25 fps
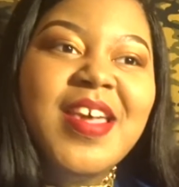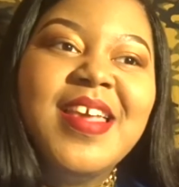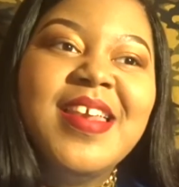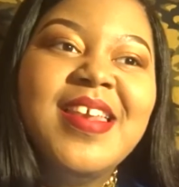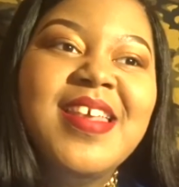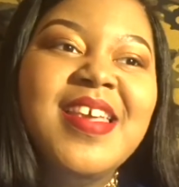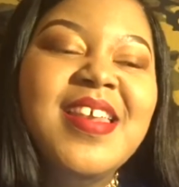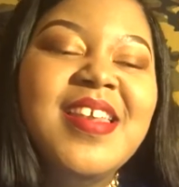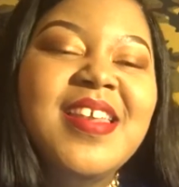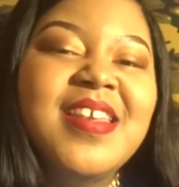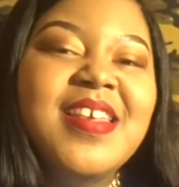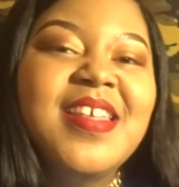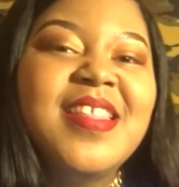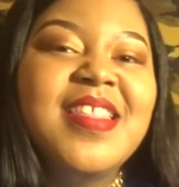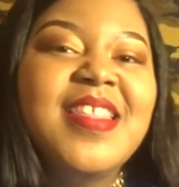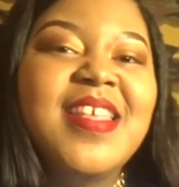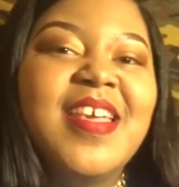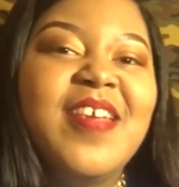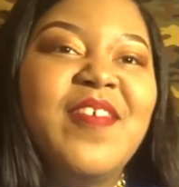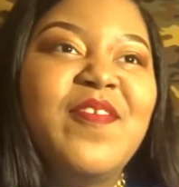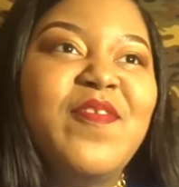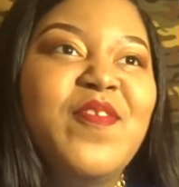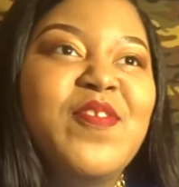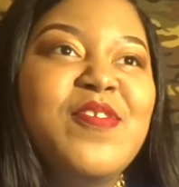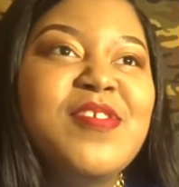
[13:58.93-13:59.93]
Then another
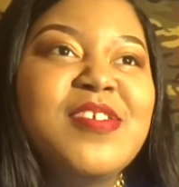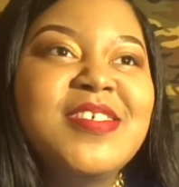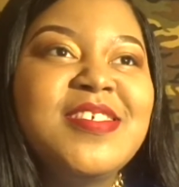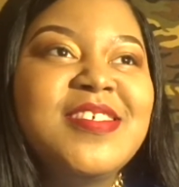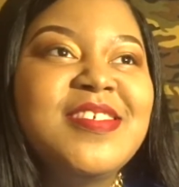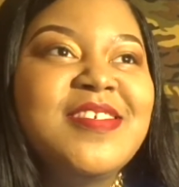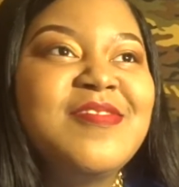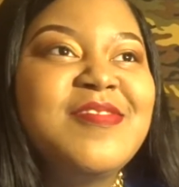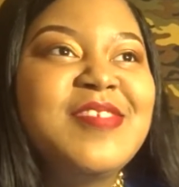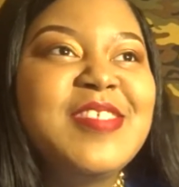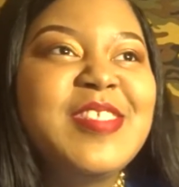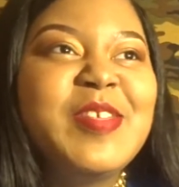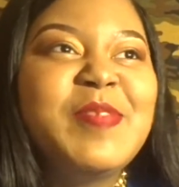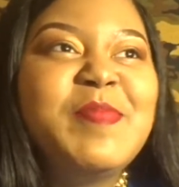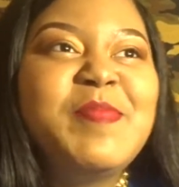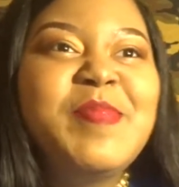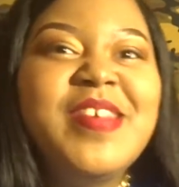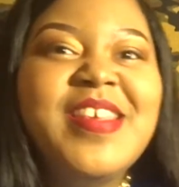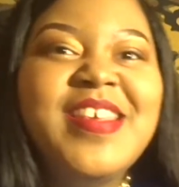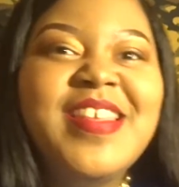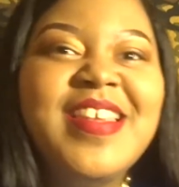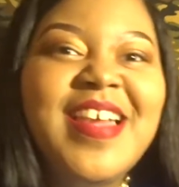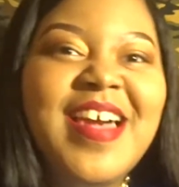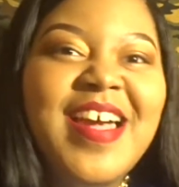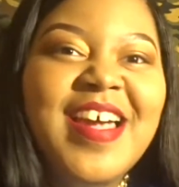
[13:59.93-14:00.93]
thing, forces used to
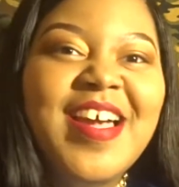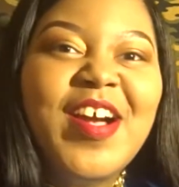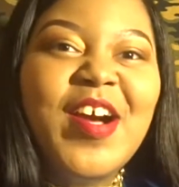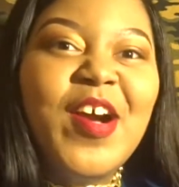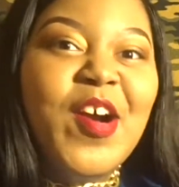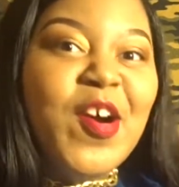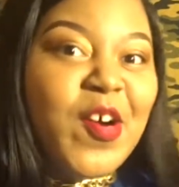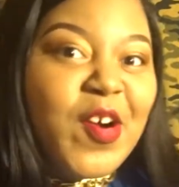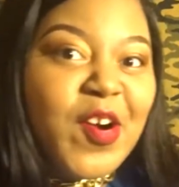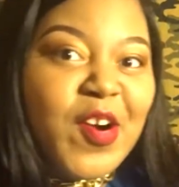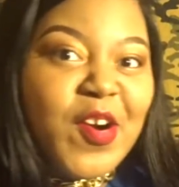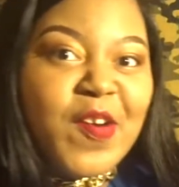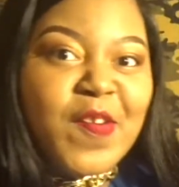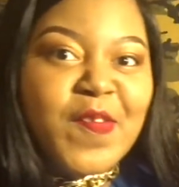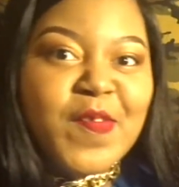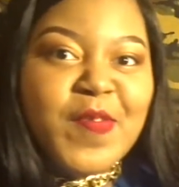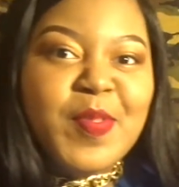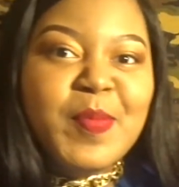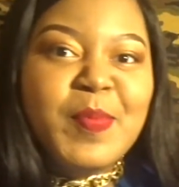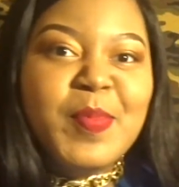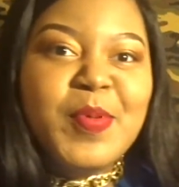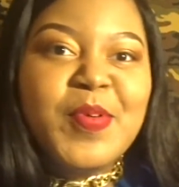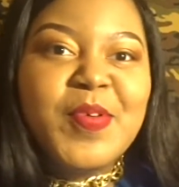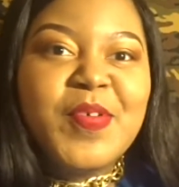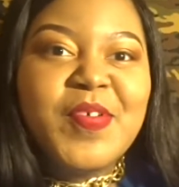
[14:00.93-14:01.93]
be like
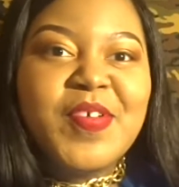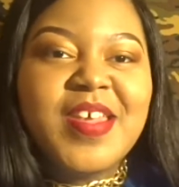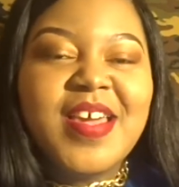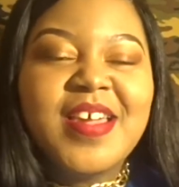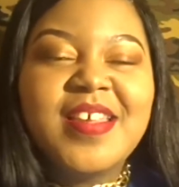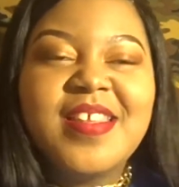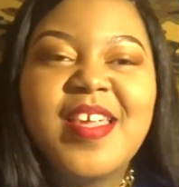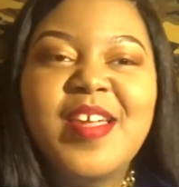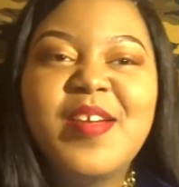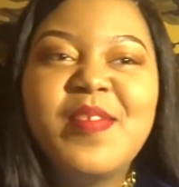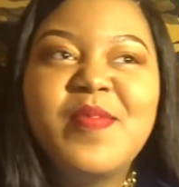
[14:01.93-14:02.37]
uncomfortable. Like they